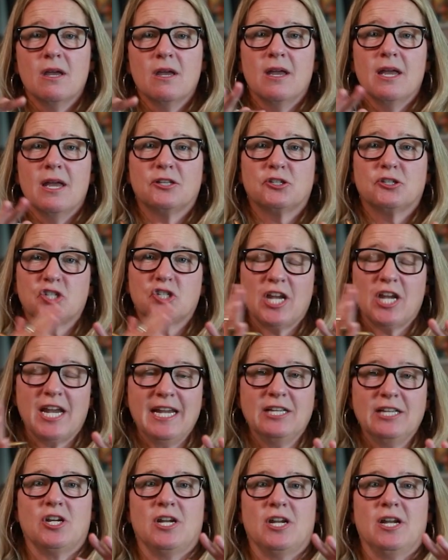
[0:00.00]
it's
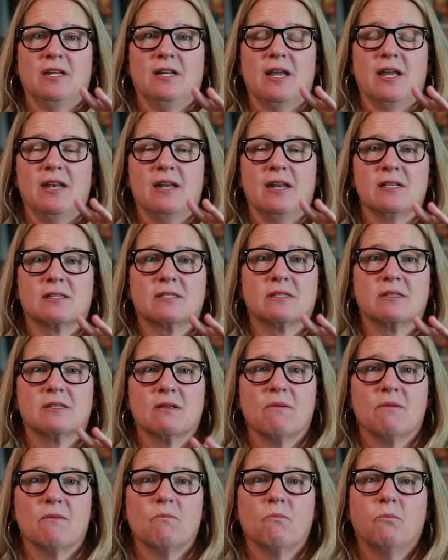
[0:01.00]
changing, and
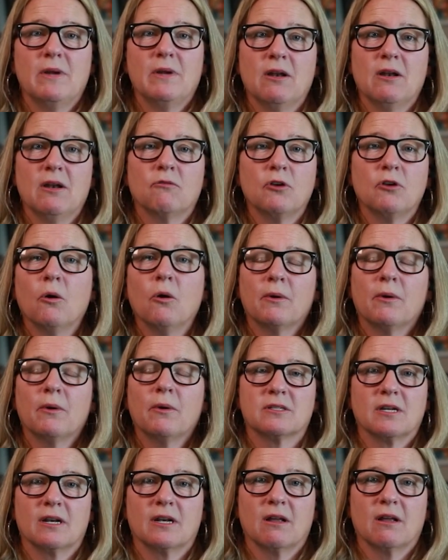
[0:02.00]
we don't know
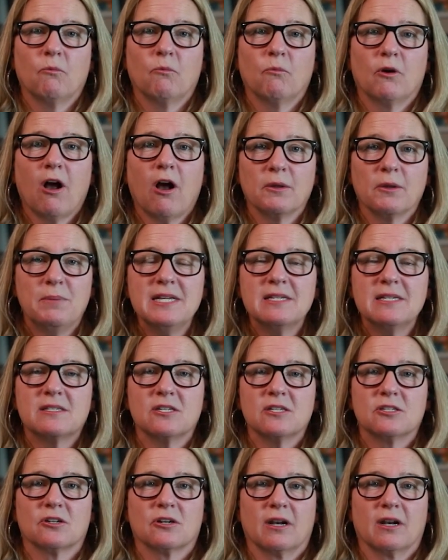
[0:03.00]
where all the
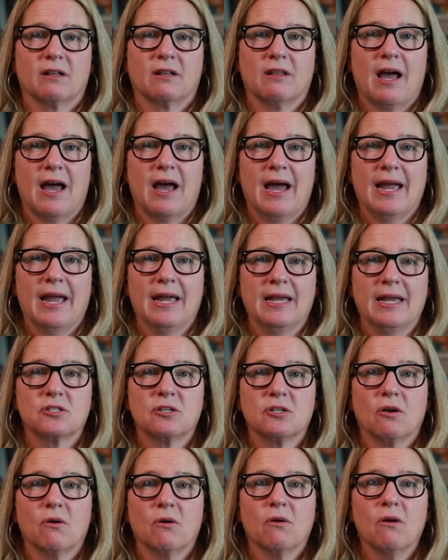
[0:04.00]
pieces are gonna lie.
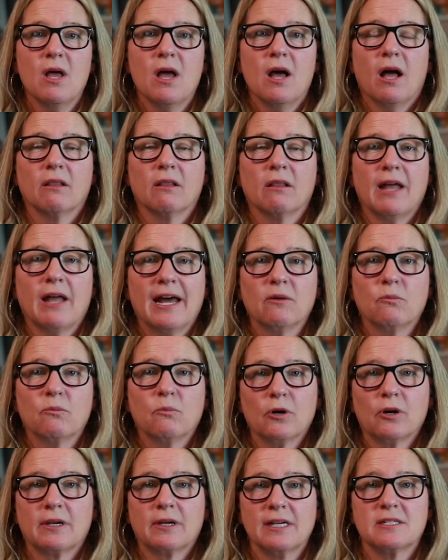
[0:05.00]
So a lot of
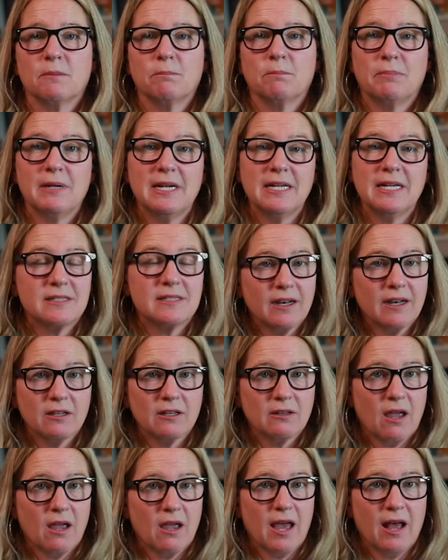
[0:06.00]
work isn't being done
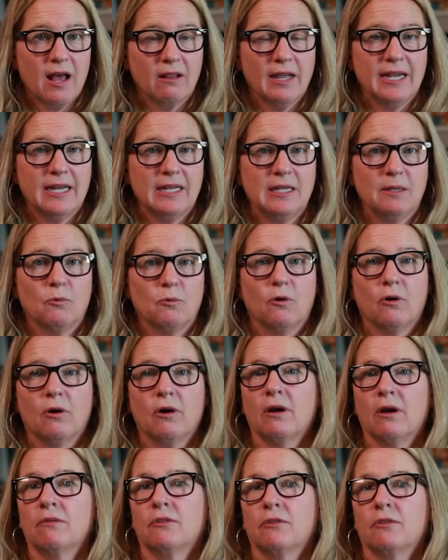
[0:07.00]
in LA
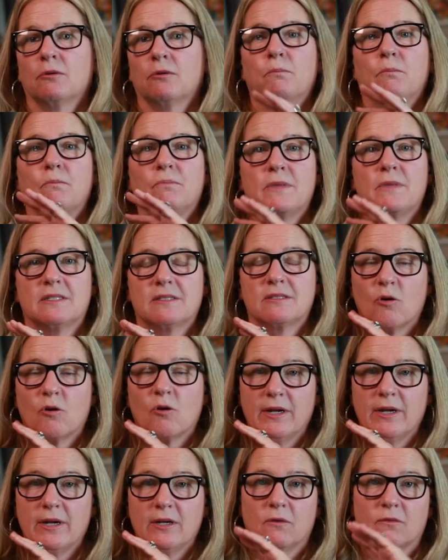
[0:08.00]
anymore. It's
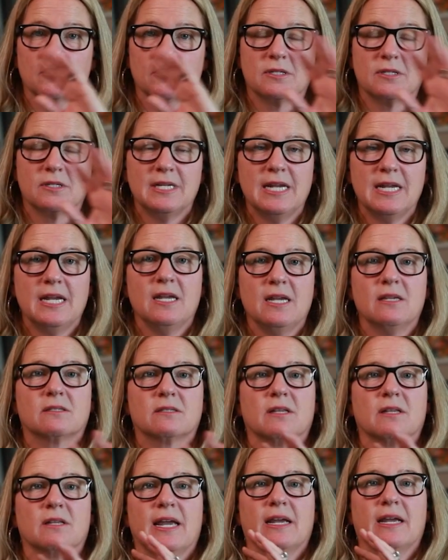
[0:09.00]
going overseas.
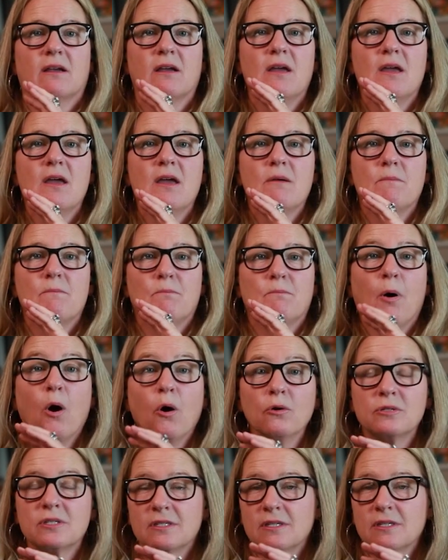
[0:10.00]
Like
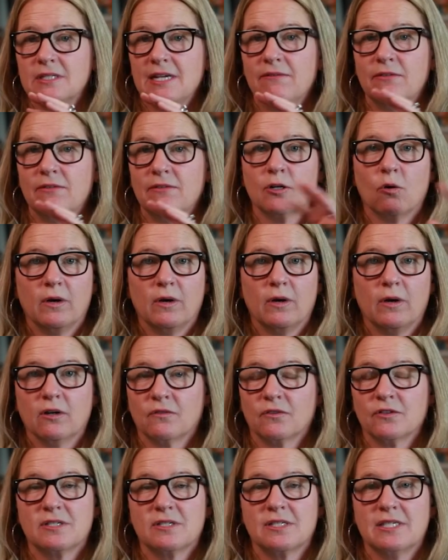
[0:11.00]
Post is even going
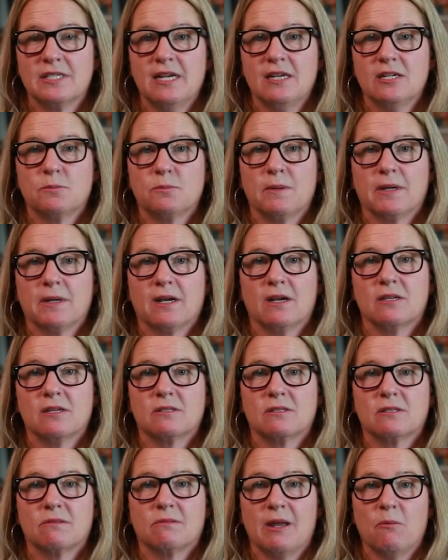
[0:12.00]
overseas
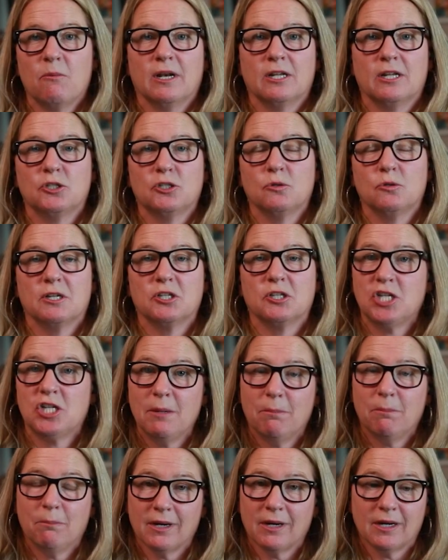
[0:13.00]
because they want to do it
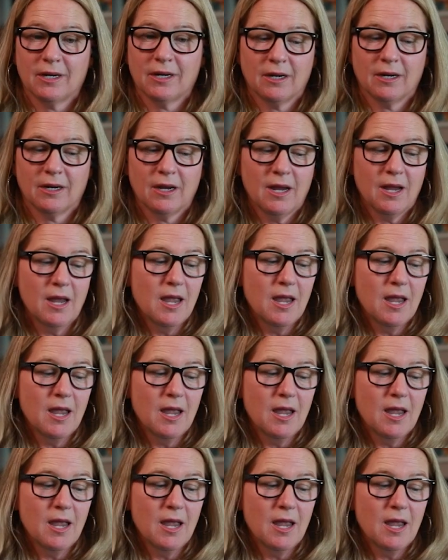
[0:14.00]
cheaper.